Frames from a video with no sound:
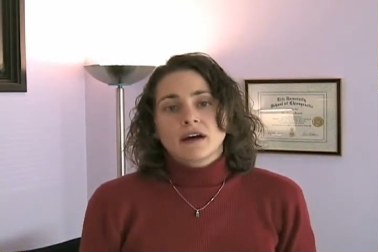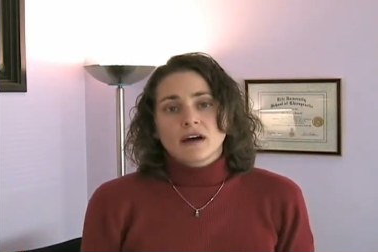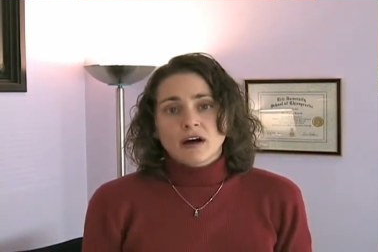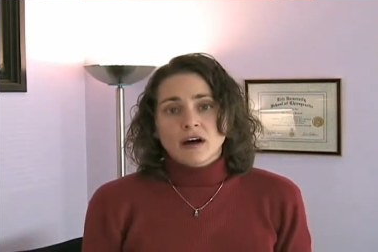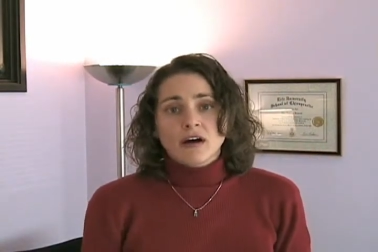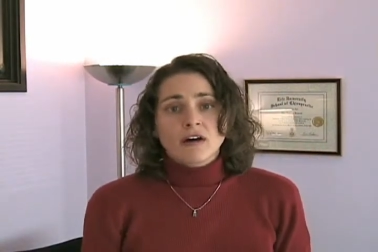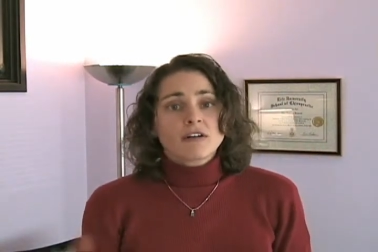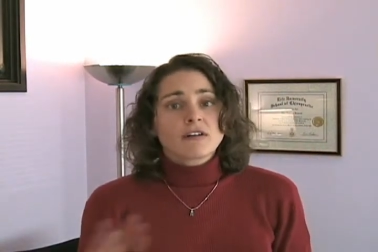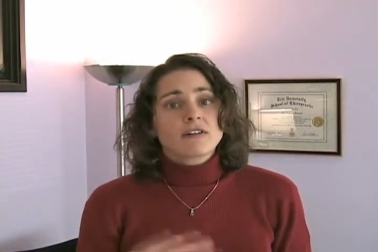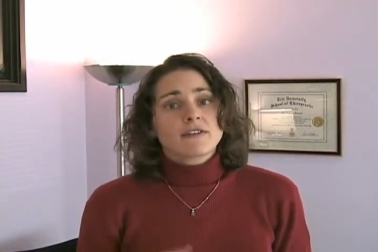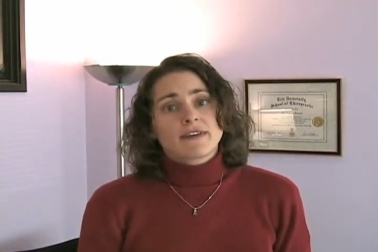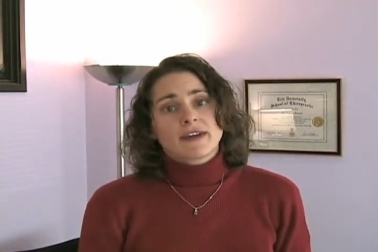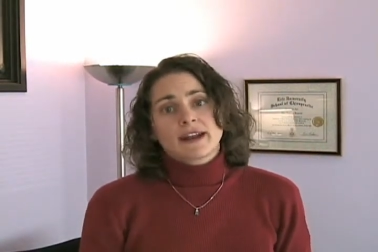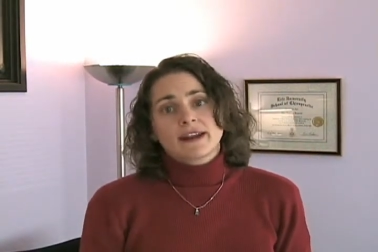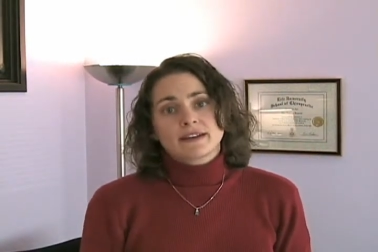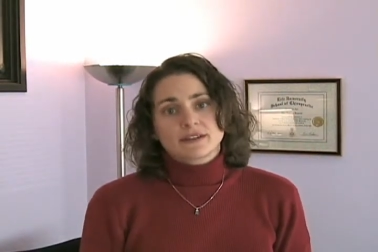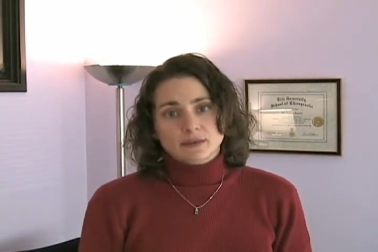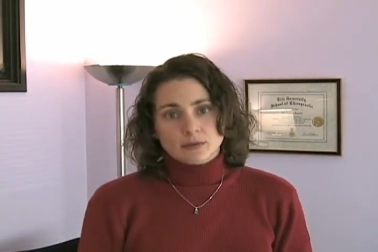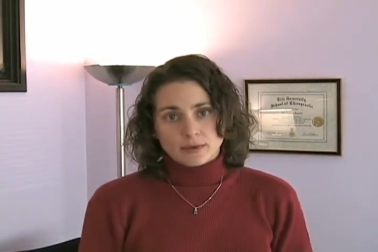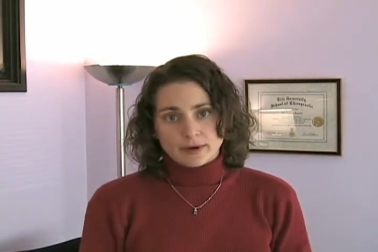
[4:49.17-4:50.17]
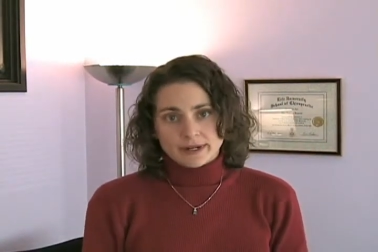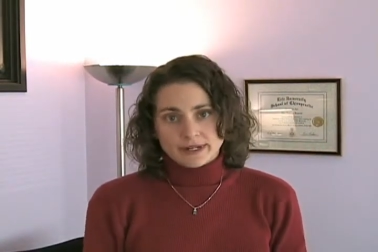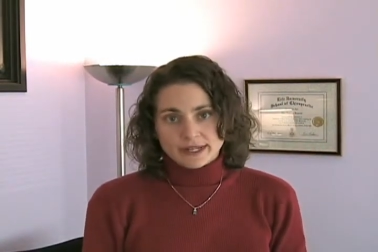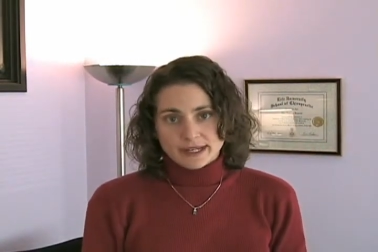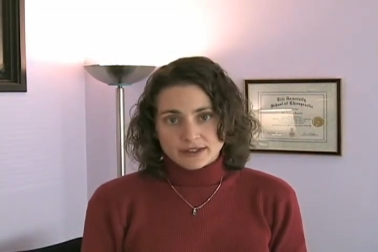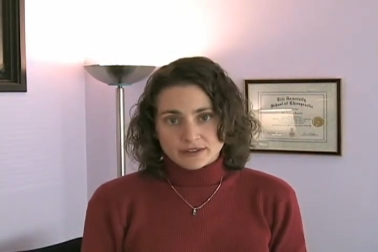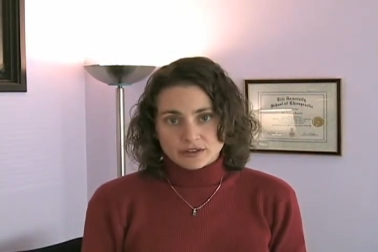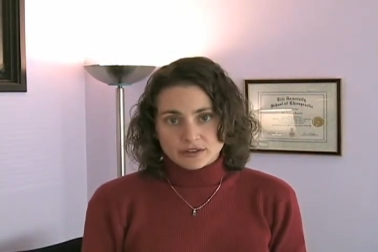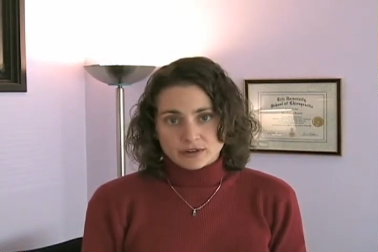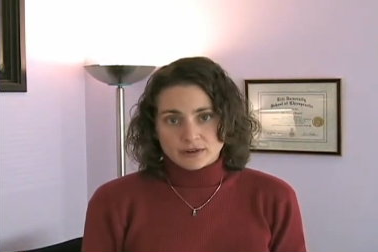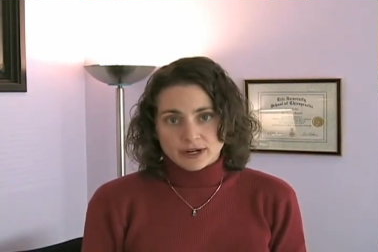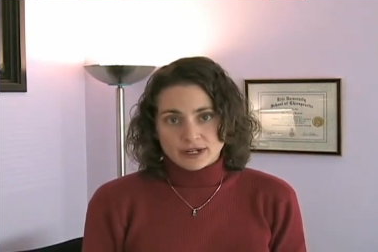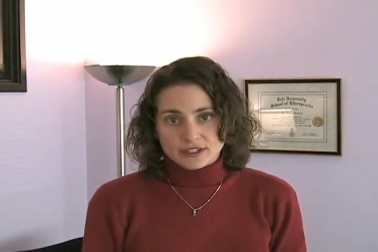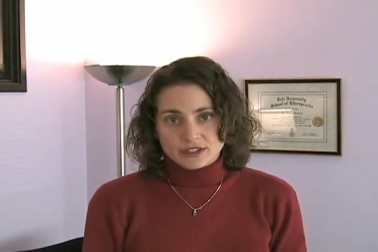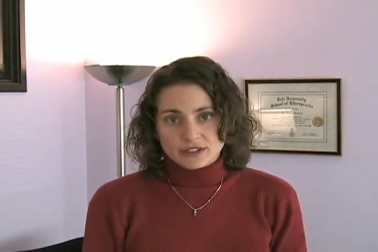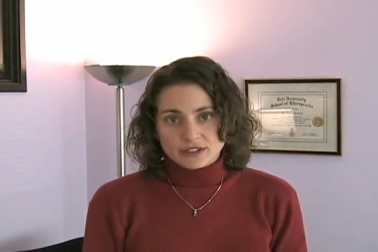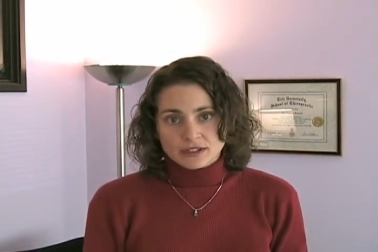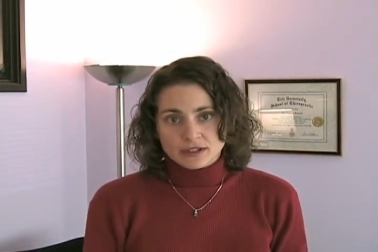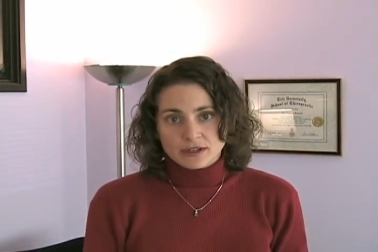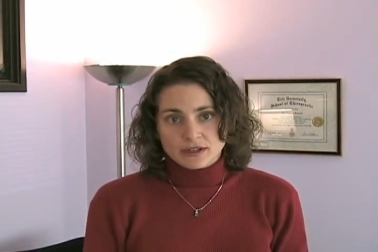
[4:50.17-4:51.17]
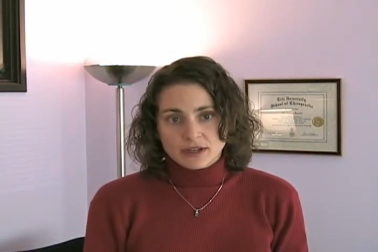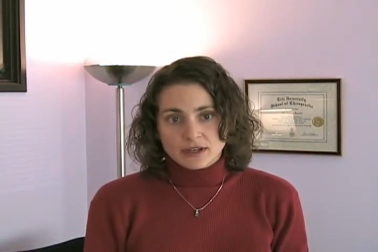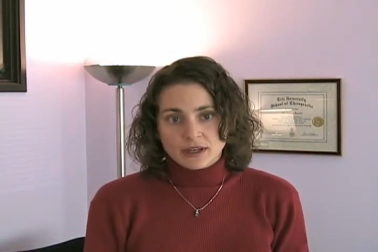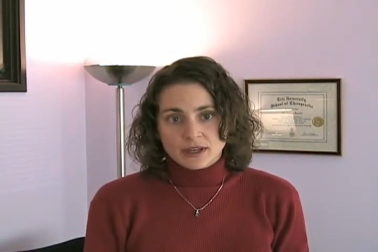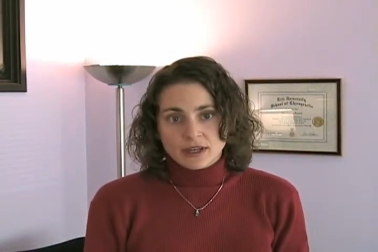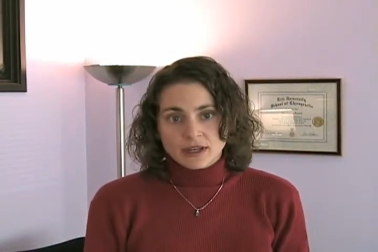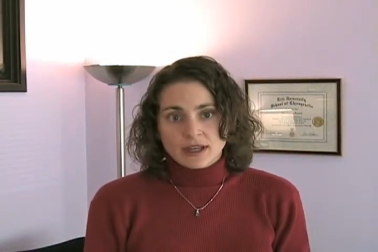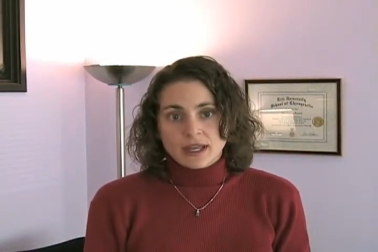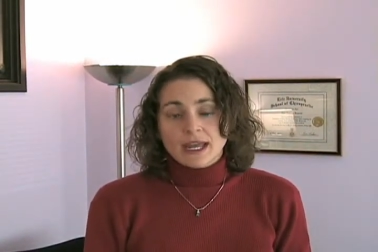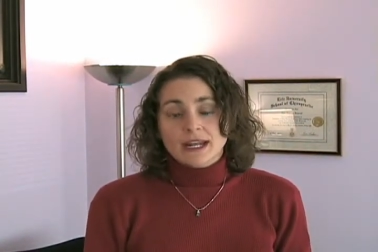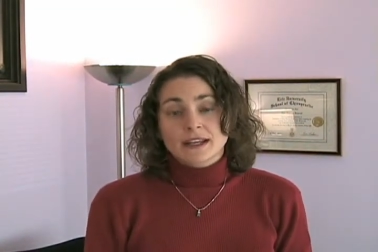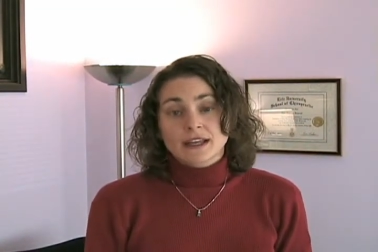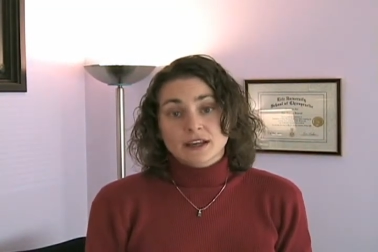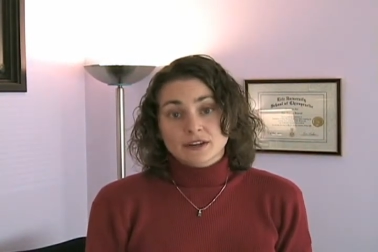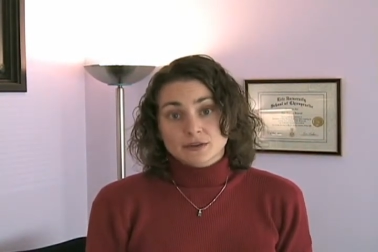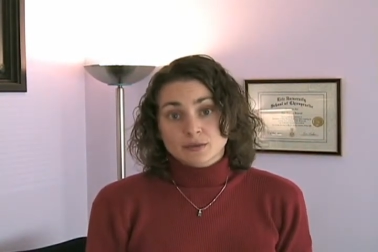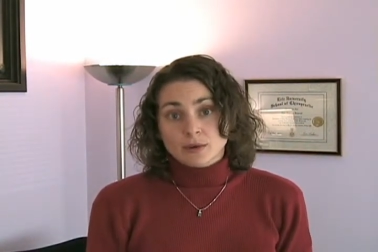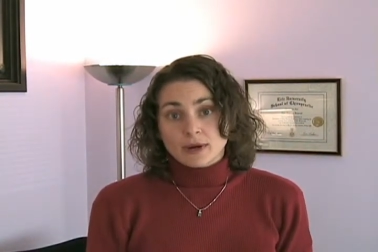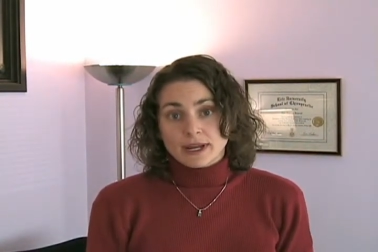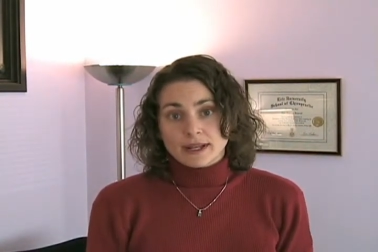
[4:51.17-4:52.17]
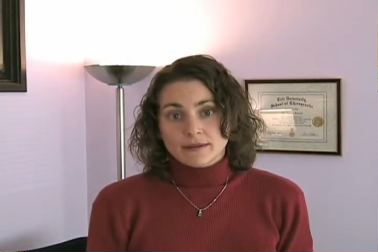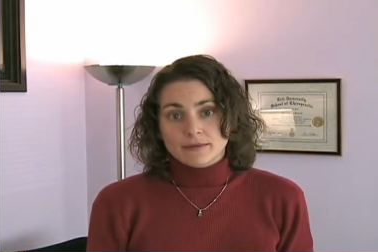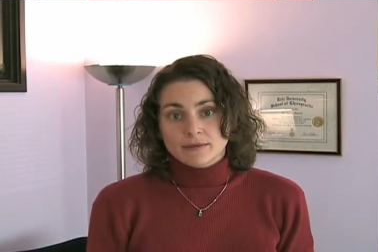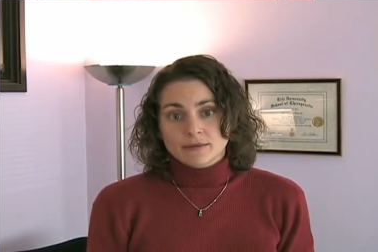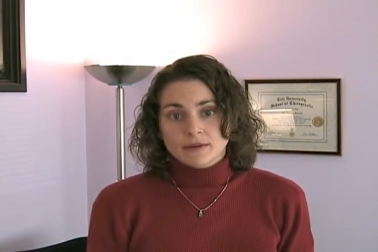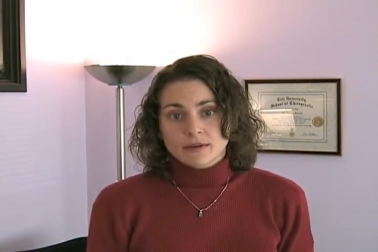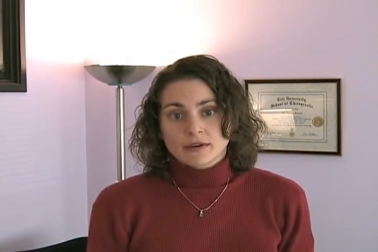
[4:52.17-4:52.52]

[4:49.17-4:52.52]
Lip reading: all of that is going to get stretched. And guess what?